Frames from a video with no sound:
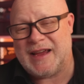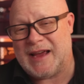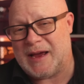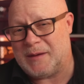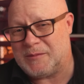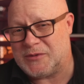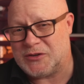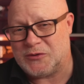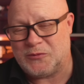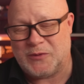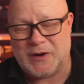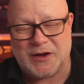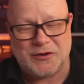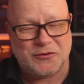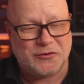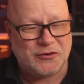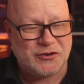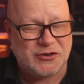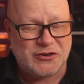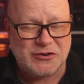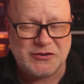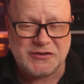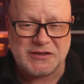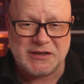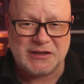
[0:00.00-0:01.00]
Capture One or
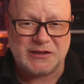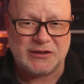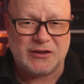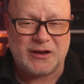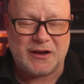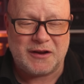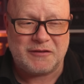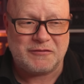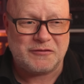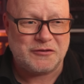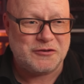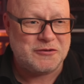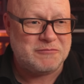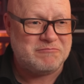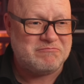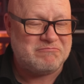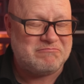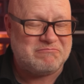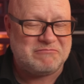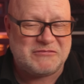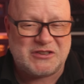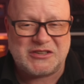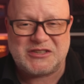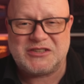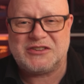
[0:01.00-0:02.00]
using Lightroom,
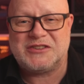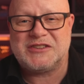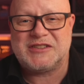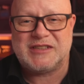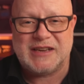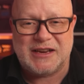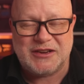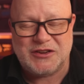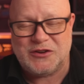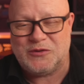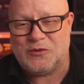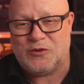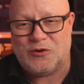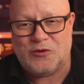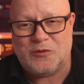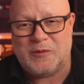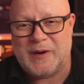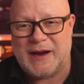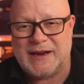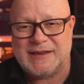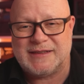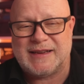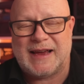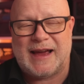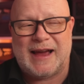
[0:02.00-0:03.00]
just because that you
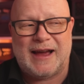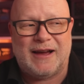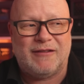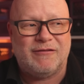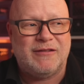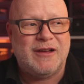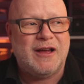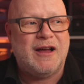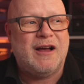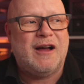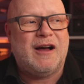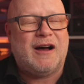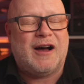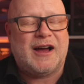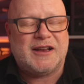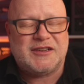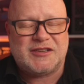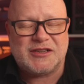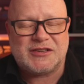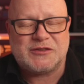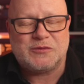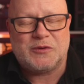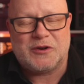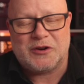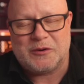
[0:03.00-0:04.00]
always have, I
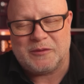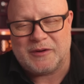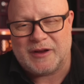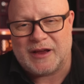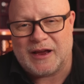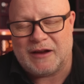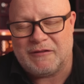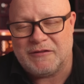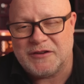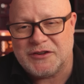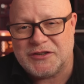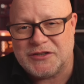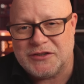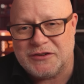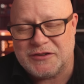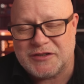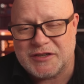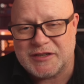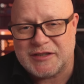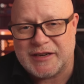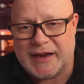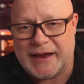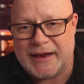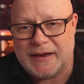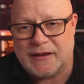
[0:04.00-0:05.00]
just want to encourage you
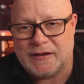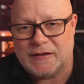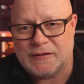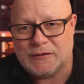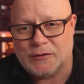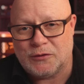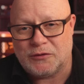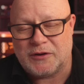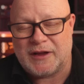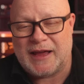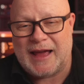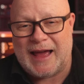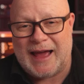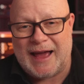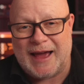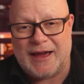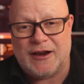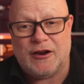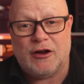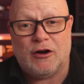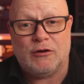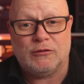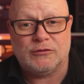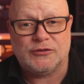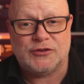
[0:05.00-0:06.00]
to take a look
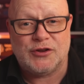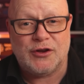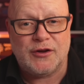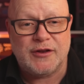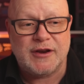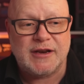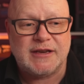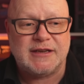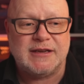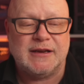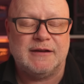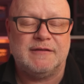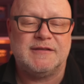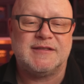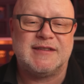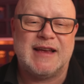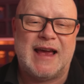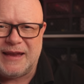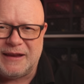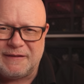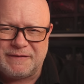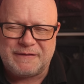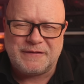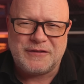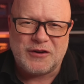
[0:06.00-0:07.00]
at alternatives.
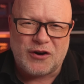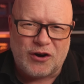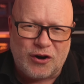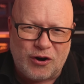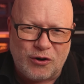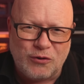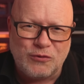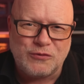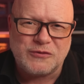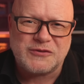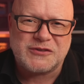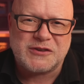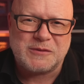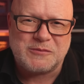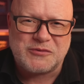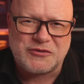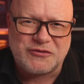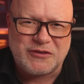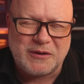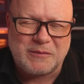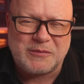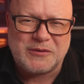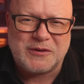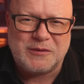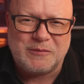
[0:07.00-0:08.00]
If the whole
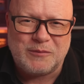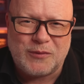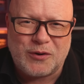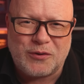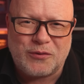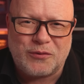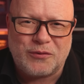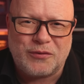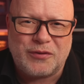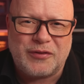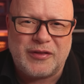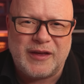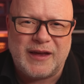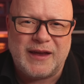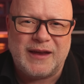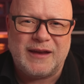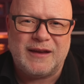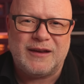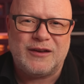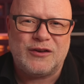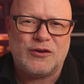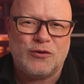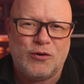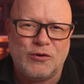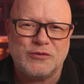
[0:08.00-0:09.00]
subscription model
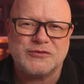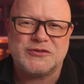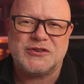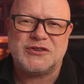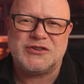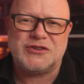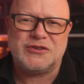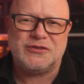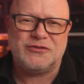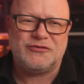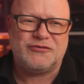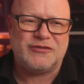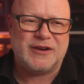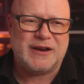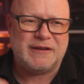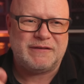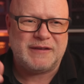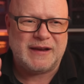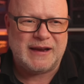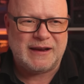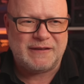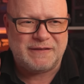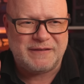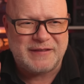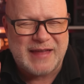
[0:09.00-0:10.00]
thing causes you grief,
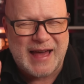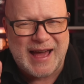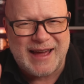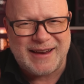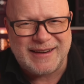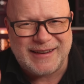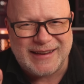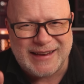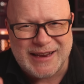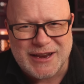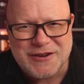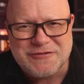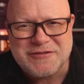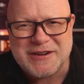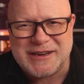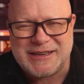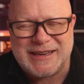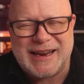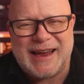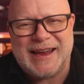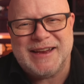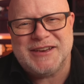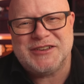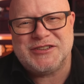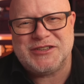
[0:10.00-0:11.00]
if that
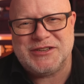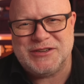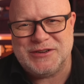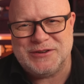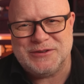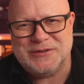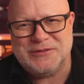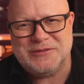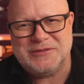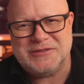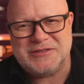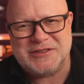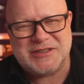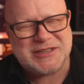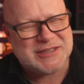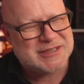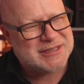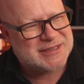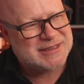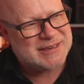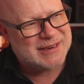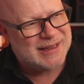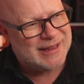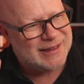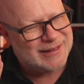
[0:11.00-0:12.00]
irritates you
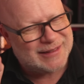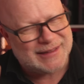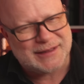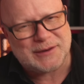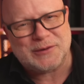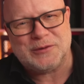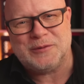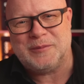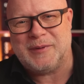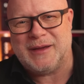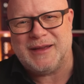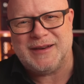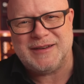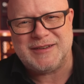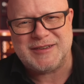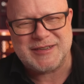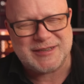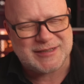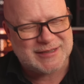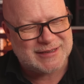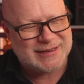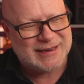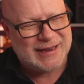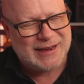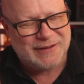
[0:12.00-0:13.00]
just a little bit,
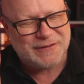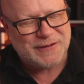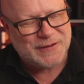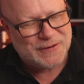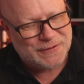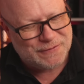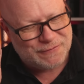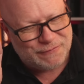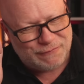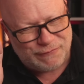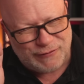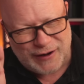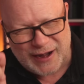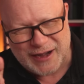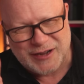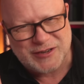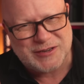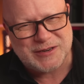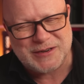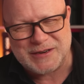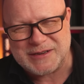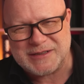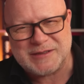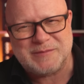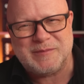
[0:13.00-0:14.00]
just even a
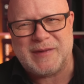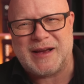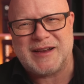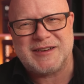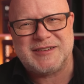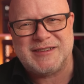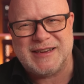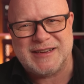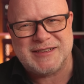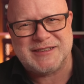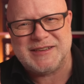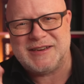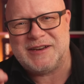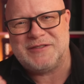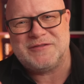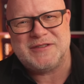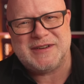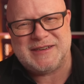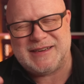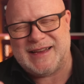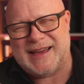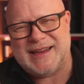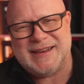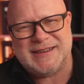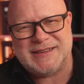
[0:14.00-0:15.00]
fraction as much as it
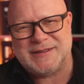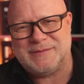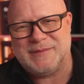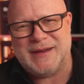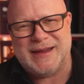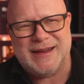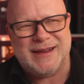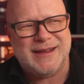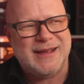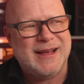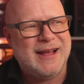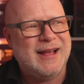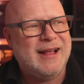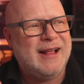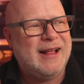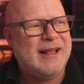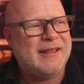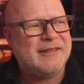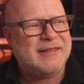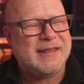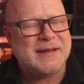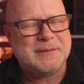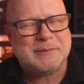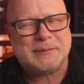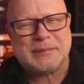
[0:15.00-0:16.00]
irritates me,
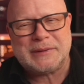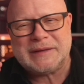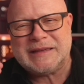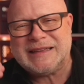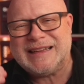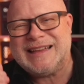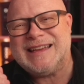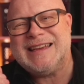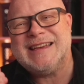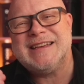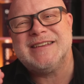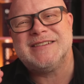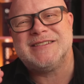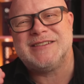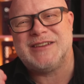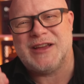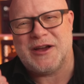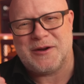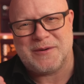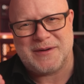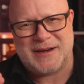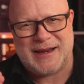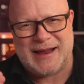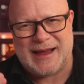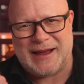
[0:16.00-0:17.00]
then please
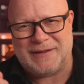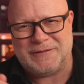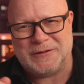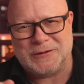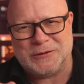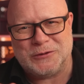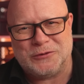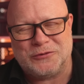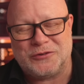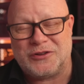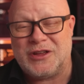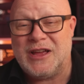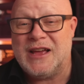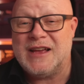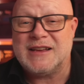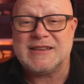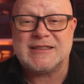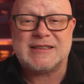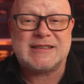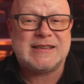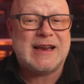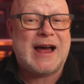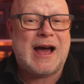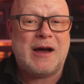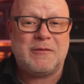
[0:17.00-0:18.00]
go and have a look.
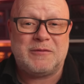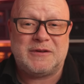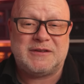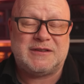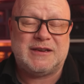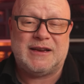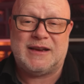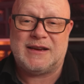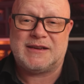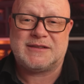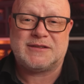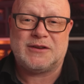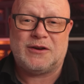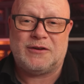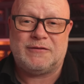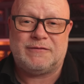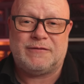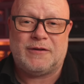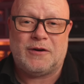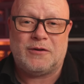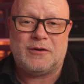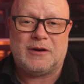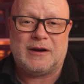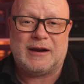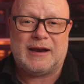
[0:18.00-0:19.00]
Start with DxO
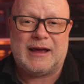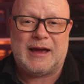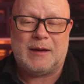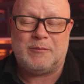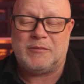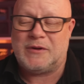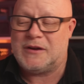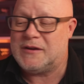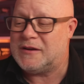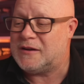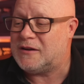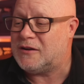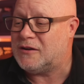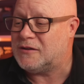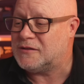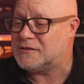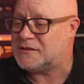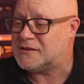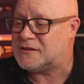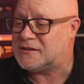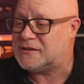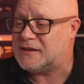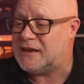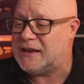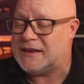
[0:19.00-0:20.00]
PhotoLab
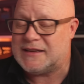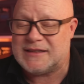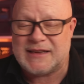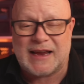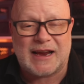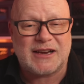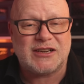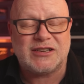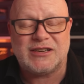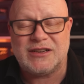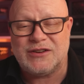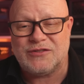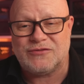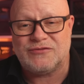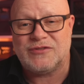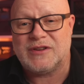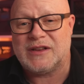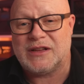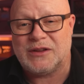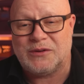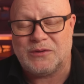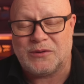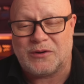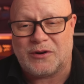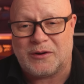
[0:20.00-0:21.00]
because it's actually a
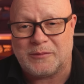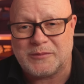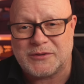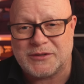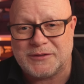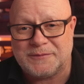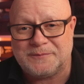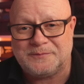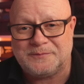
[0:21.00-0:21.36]
really good option.